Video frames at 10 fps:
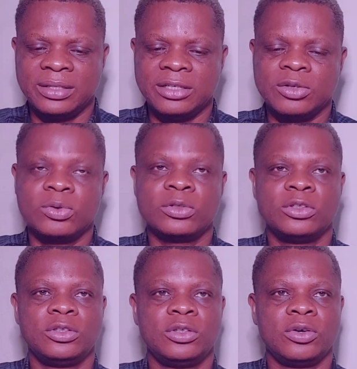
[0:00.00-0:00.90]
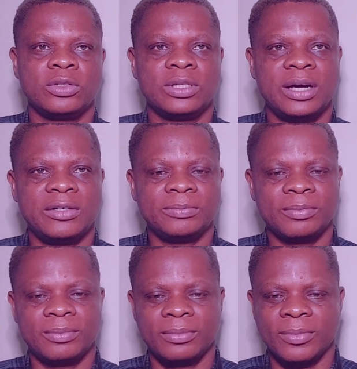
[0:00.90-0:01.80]
Tizo Touchdown.
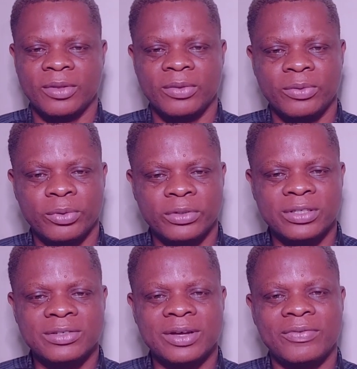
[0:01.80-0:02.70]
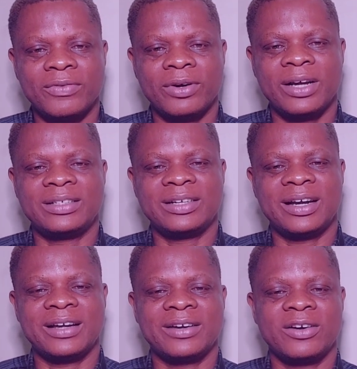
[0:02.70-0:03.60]
What is your favorite
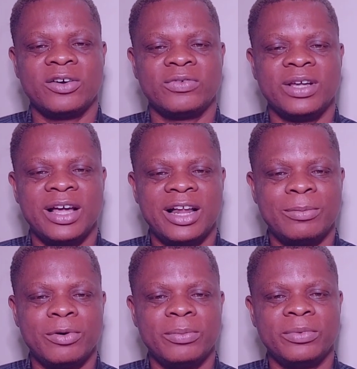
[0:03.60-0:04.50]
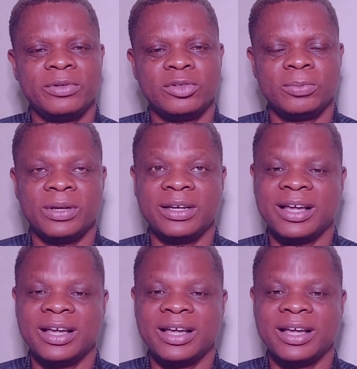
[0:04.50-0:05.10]
track of the album Utopia?